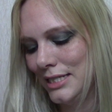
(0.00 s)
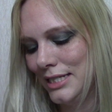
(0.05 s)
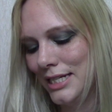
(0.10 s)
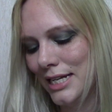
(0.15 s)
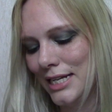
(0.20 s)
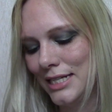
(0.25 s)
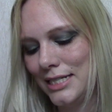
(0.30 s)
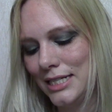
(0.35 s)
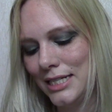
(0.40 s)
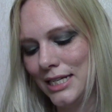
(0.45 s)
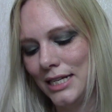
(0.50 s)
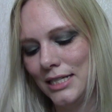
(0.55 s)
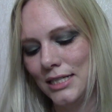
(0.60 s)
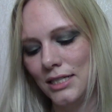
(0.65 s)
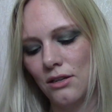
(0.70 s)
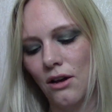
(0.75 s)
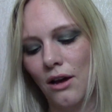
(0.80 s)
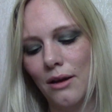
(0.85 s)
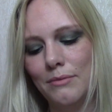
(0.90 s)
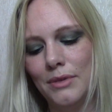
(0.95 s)
tinted
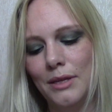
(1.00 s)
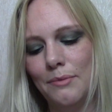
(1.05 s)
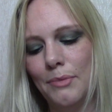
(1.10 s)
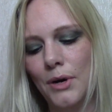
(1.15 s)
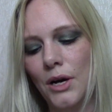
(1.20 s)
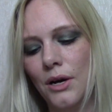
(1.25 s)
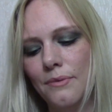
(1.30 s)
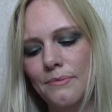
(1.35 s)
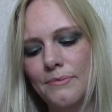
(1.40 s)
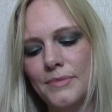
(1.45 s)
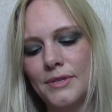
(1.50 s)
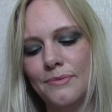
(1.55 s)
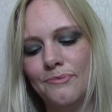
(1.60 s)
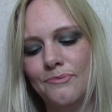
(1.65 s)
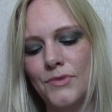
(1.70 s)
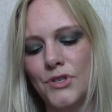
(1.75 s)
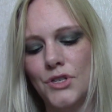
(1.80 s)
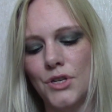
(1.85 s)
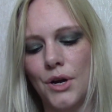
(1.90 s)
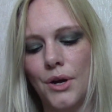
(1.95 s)
type lip balms,
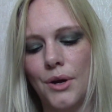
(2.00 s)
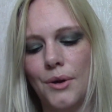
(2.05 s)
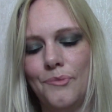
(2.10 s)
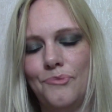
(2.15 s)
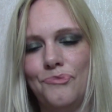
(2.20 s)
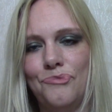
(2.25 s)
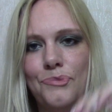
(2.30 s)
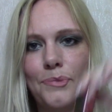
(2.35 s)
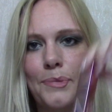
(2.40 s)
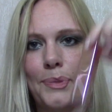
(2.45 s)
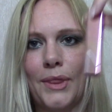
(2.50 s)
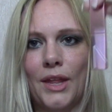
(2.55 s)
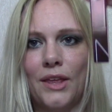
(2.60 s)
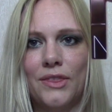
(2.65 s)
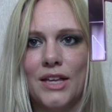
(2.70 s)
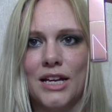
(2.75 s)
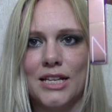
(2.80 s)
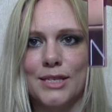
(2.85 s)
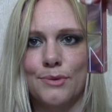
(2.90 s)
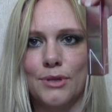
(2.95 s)
so
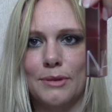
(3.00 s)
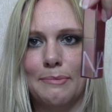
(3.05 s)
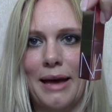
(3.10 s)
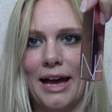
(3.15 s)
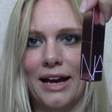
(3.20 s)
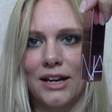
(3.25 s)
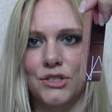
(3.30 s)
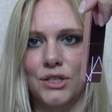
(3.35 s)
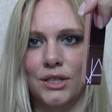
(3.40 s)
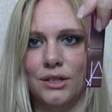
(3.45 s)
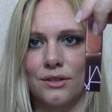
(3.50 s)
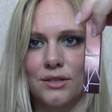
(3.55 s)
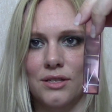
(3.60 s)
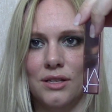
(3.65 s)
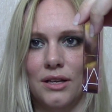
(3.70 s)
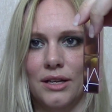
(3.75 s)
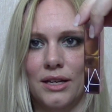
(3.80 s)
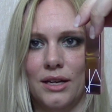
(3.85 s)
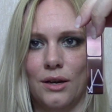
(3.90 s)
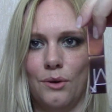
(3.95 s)
that's what the packaging looks
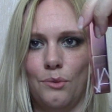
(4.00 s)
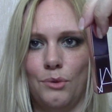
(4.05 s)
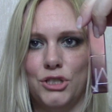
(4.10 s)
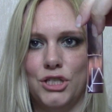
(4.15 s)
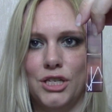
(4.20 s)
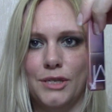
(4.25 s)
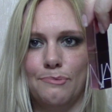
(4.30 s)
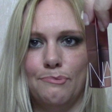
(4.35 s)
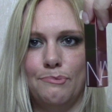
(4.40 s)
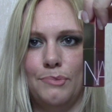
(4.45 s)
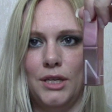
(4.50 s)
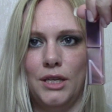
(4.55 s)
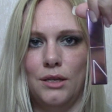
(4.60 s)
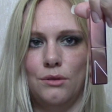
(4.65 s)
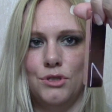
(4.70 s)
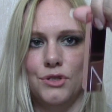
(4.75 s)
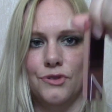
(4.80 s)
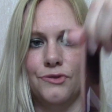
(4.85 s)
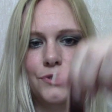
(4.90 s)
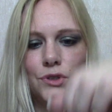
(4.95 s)
like, which is
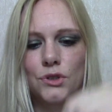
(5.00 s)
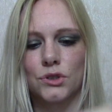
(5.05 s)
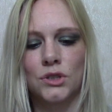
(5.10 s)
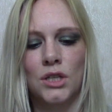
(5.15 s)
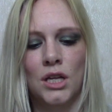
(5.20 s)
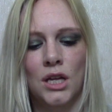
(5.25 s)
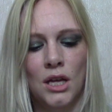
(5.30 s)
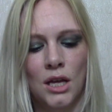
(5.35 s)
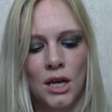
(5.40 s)
beautiful.